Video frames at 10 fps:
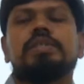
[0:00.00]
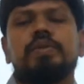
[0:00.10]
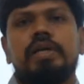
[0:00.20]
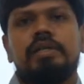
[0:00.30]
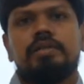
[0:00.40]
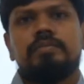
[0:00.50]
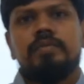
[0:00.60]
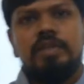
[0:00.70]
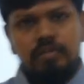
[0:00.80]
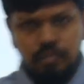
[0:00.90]
wire.
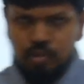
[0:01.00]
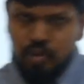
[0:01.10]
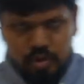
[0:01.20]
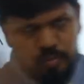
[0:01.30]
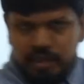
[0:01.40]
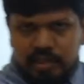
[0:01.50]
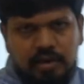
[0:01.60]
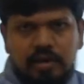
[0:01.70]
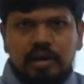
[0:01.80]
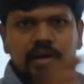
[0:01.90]
More
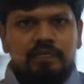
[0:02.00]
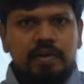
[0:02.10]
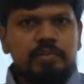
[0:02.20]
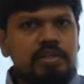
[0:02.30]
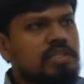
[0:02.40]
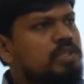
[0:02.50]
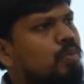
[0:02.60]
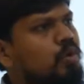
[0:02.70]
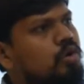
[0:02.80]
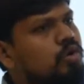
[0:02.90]
material, right, from this
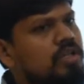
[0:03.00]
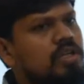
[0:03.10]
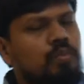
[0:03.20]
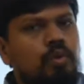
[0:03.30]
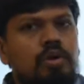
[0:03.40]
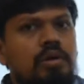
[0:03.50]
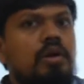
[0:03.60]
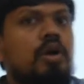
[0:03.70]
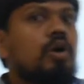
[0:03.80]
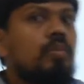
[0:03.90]
pole to other pole,
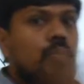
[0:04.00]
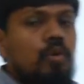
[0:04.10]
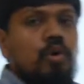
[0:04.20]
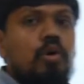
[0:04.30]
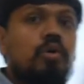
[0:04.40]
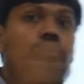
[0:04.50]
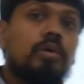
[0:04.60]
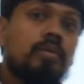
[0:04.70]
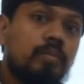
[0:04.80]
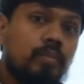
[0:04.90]

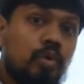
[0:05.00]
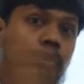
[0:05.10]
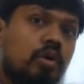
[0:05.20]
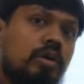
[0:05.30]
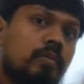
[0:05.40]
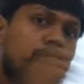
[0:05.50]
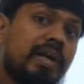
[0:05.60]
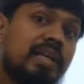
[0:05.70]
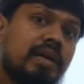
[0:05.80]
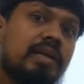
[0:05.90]
more
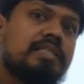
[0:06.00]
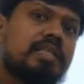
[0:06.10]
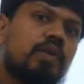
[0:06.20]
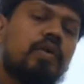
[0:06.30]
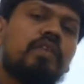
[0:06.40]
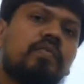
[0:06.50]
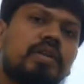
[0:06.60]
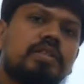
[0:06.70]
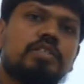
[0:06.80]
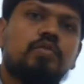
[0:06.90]
material is required
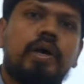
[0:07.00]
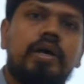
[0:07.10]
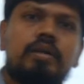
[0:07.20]
for this wire.